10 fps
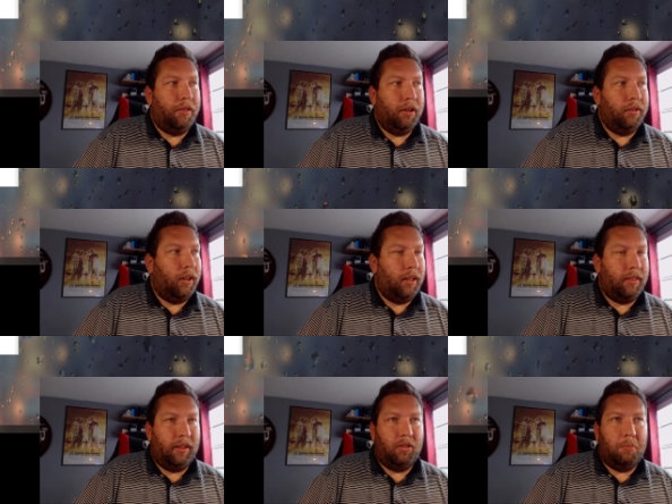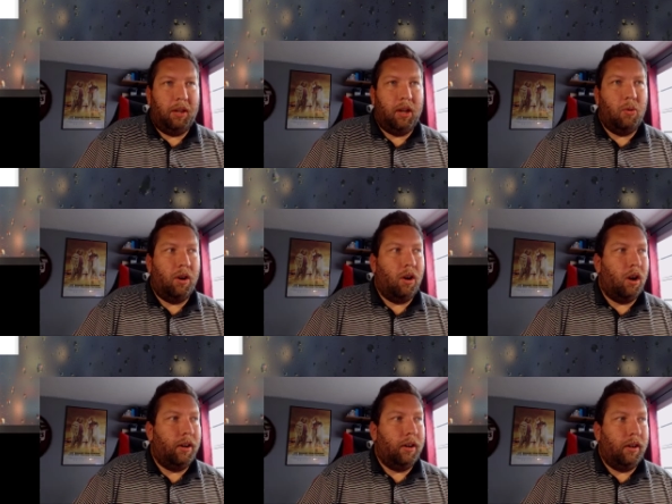there's anything that's been going
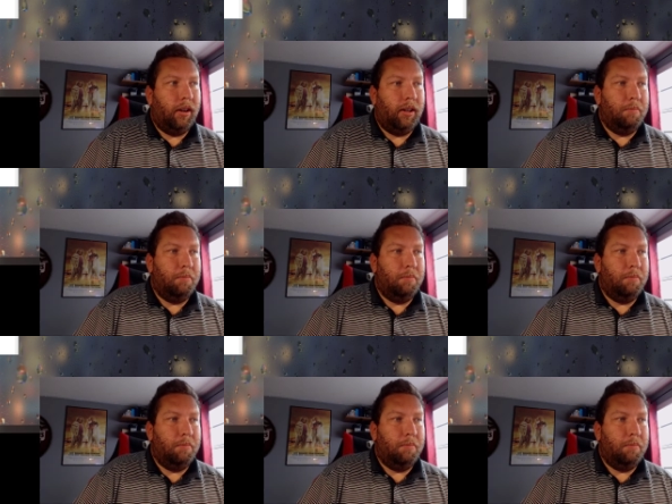on uh,